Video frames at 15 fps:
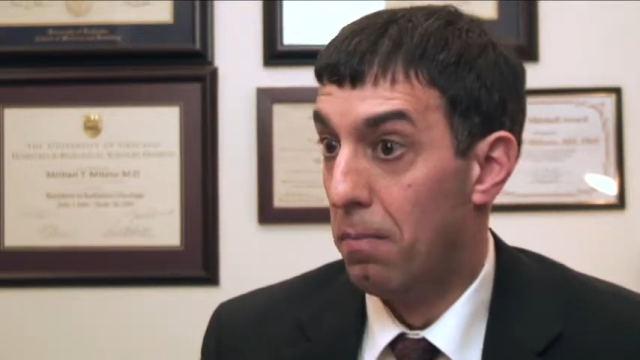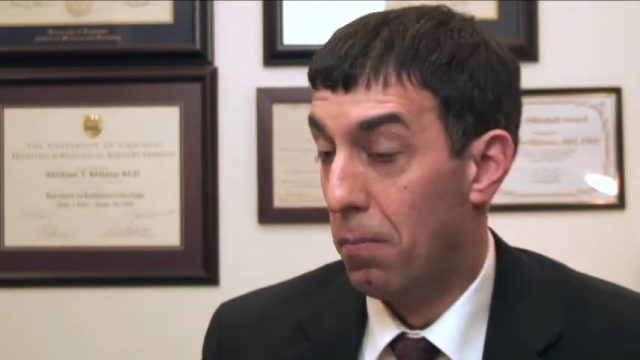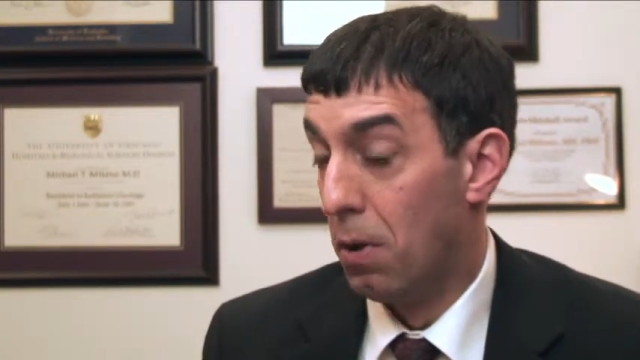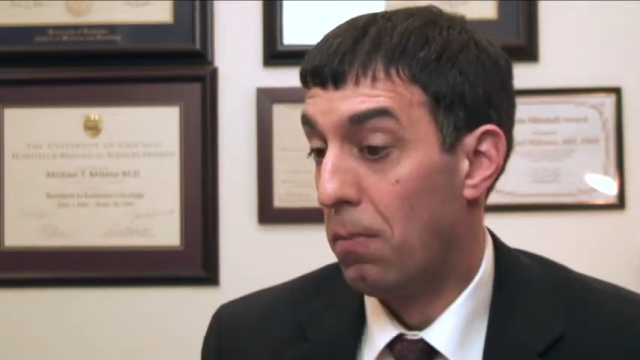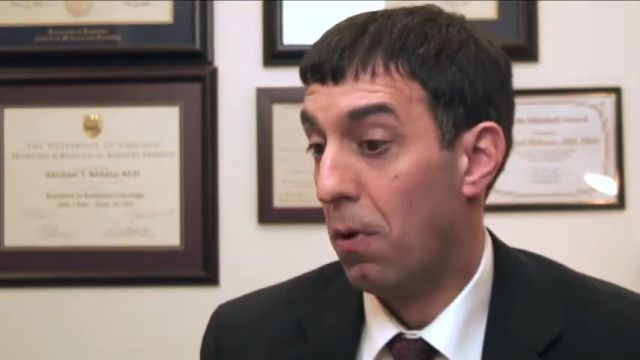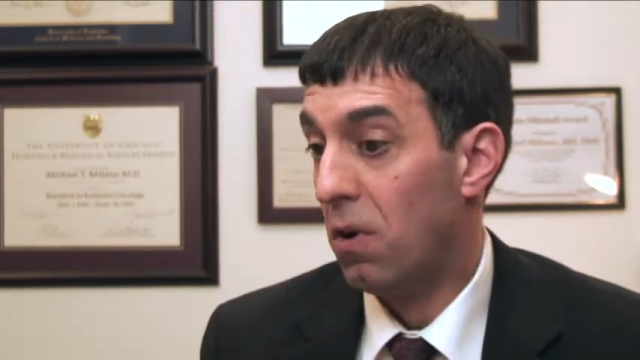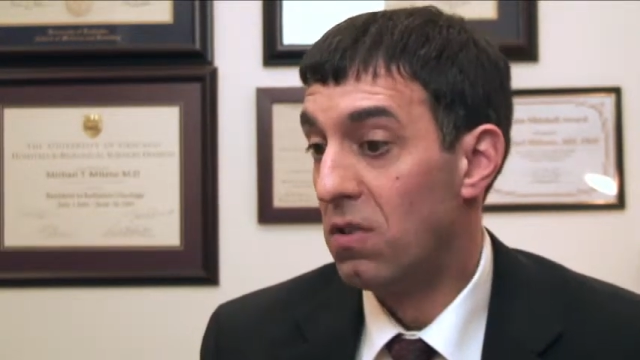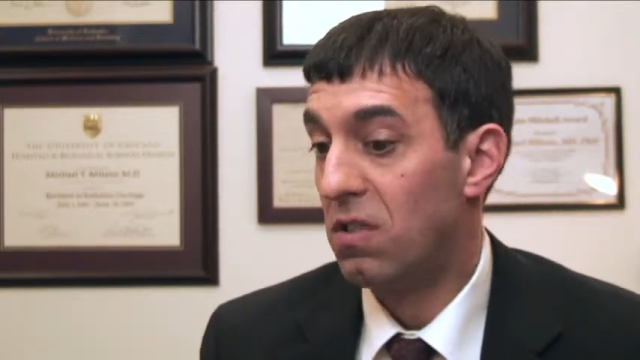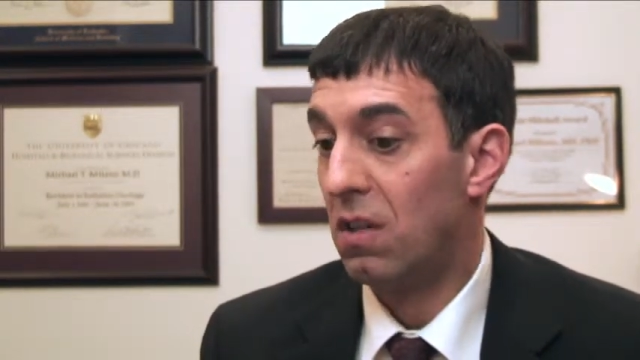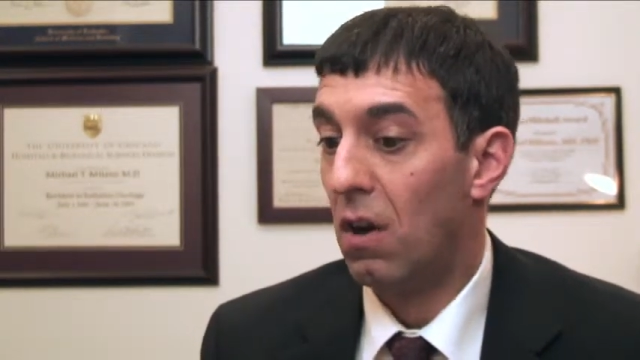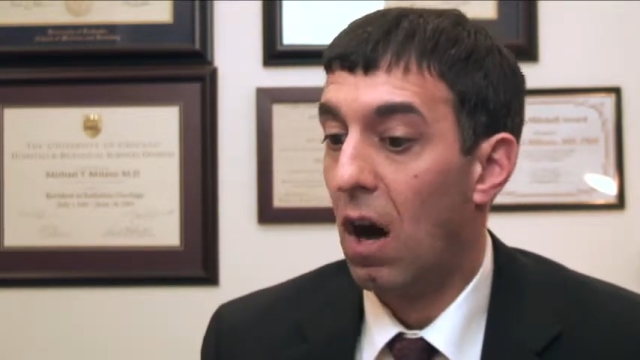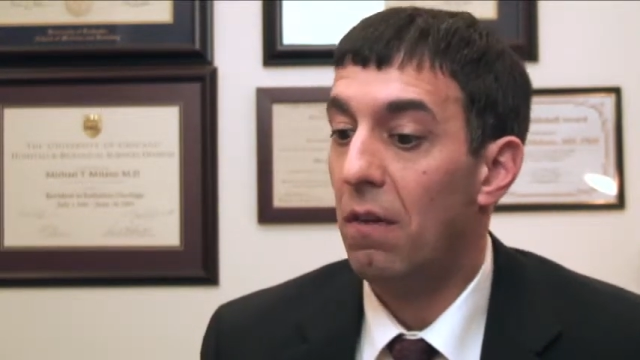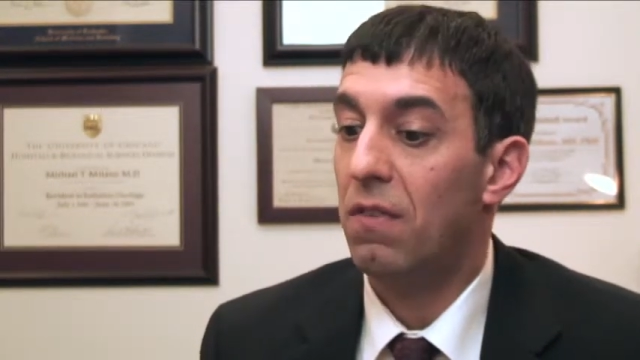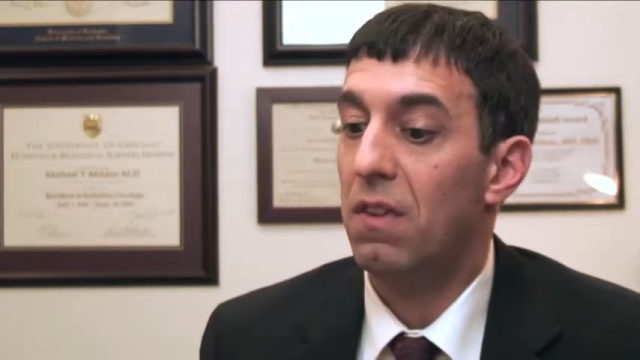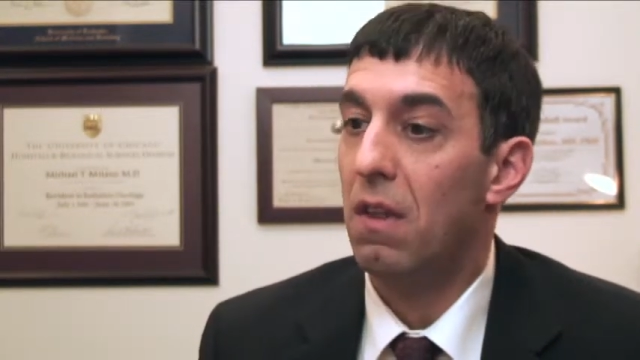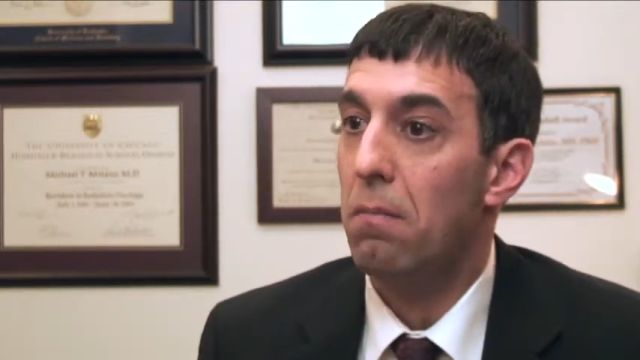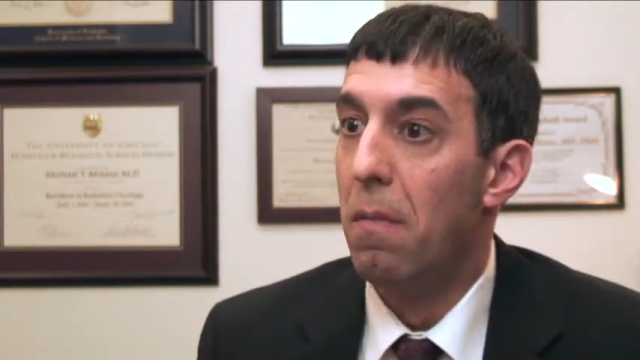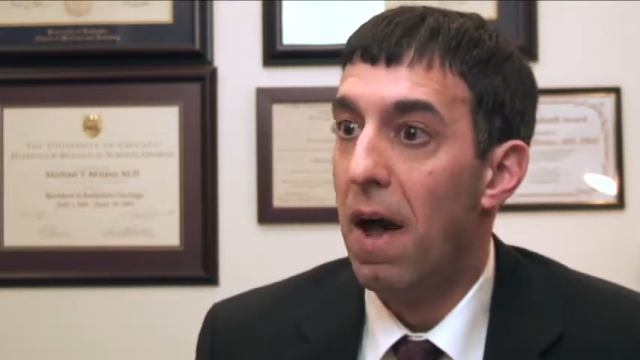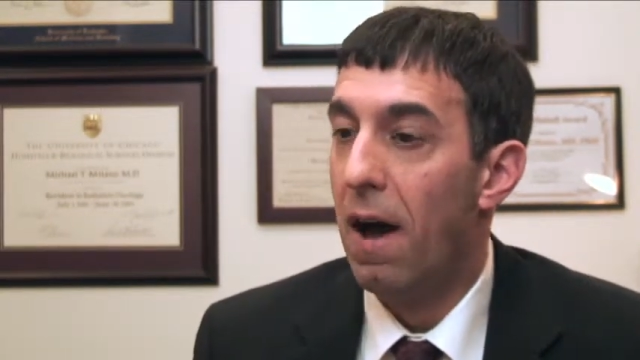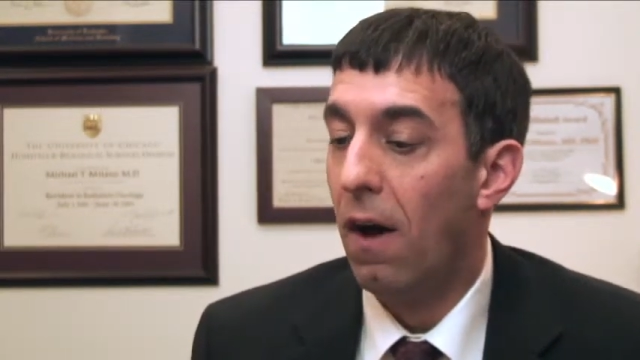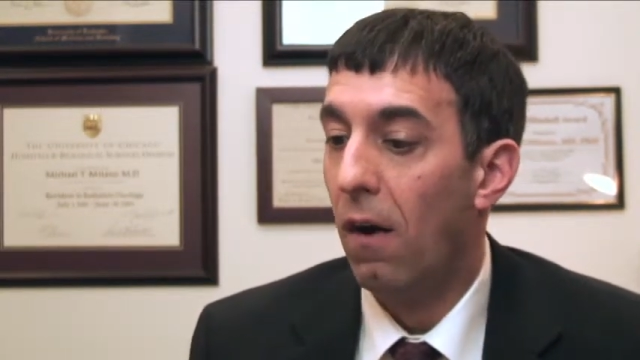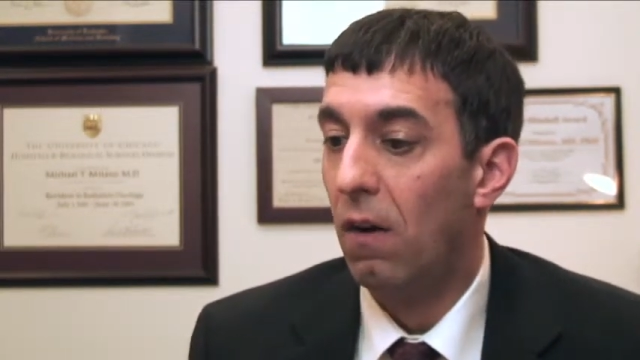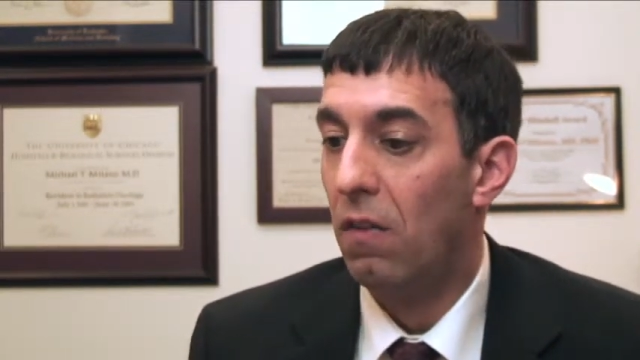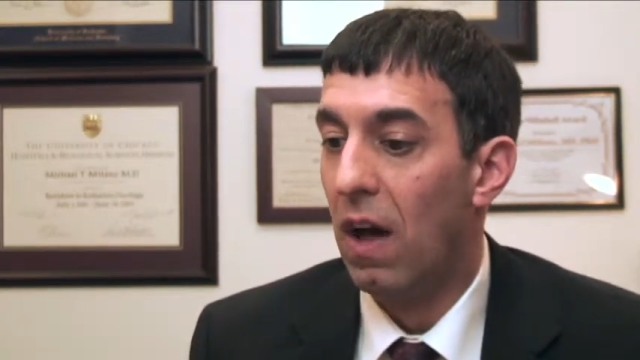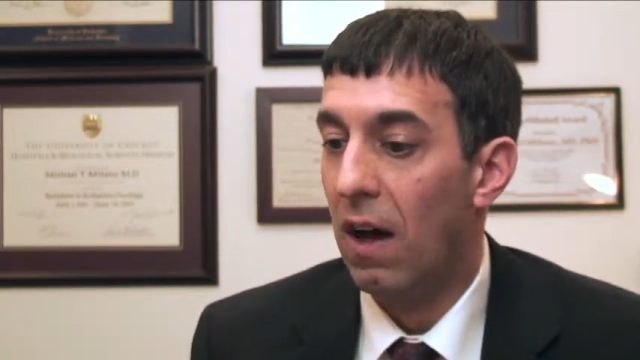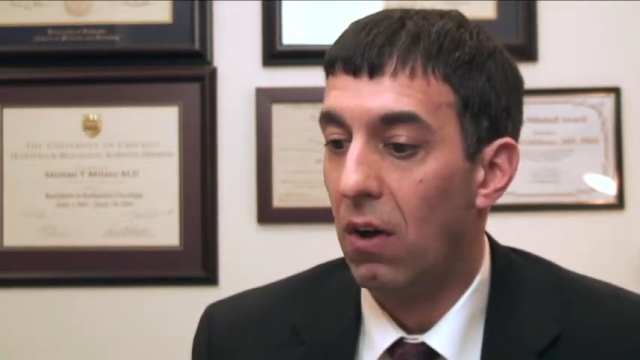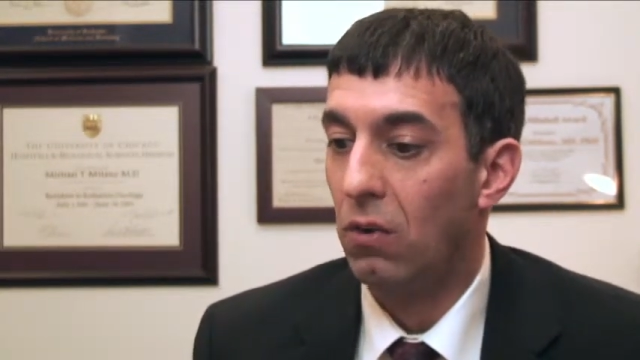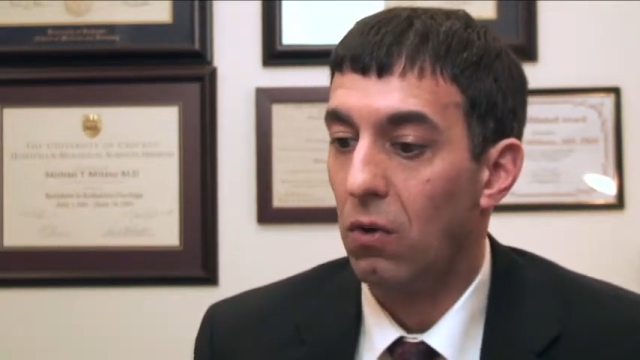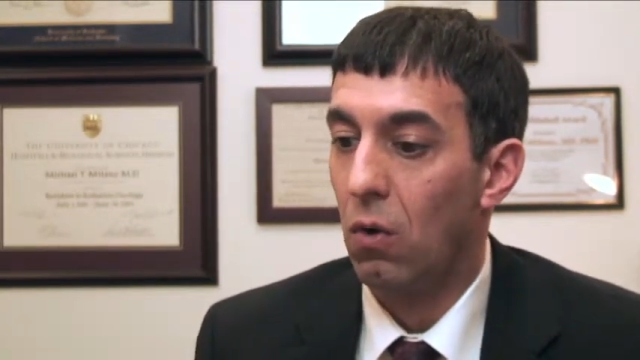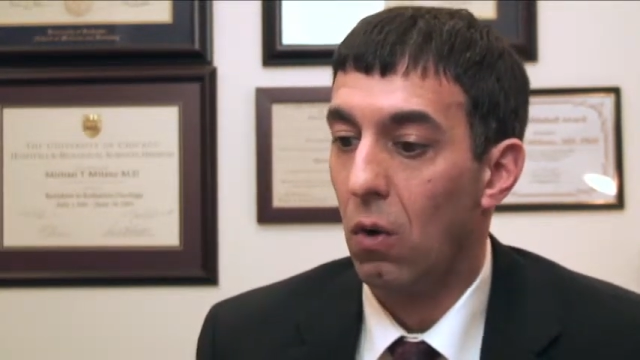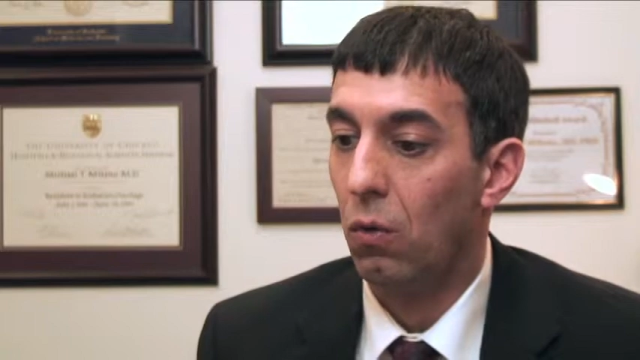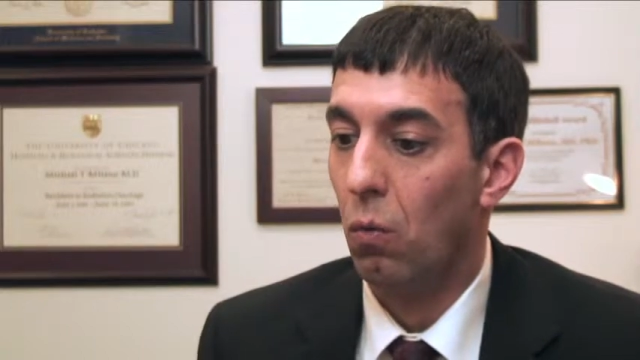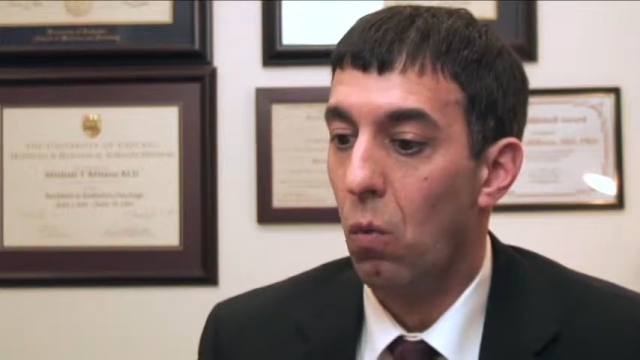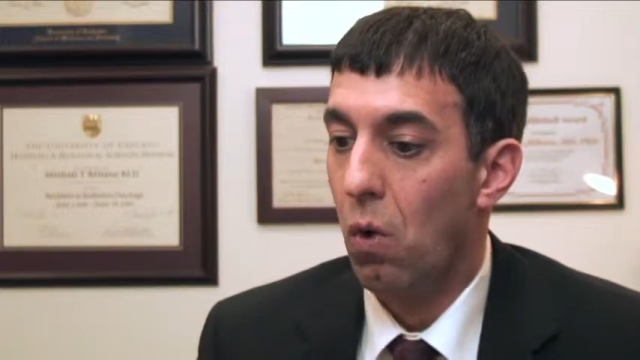the person, often the male in the household,